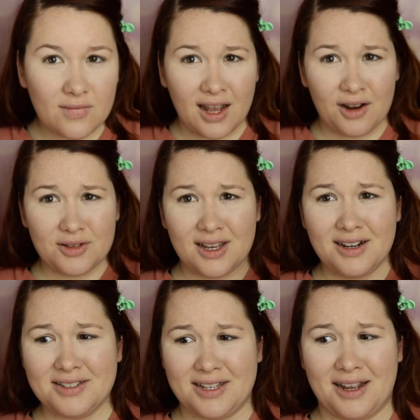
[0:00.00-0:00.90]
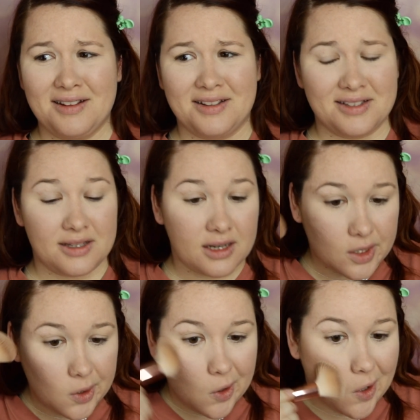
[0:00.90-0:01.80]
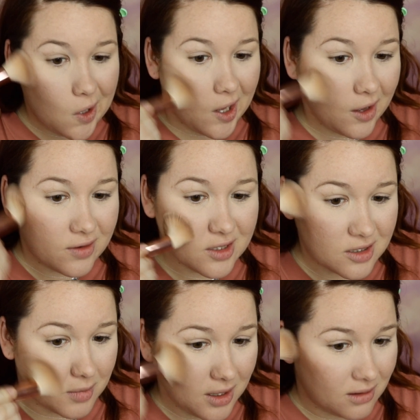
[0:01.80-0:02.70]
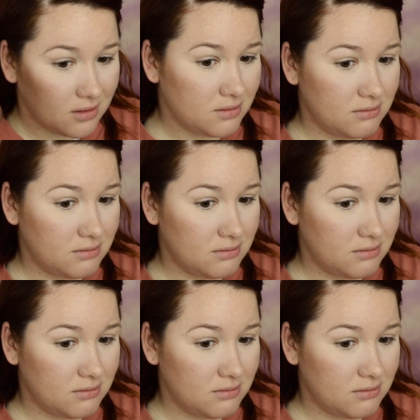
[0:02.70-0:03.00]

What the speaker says: And I was kind of sad that this didn't have a smell,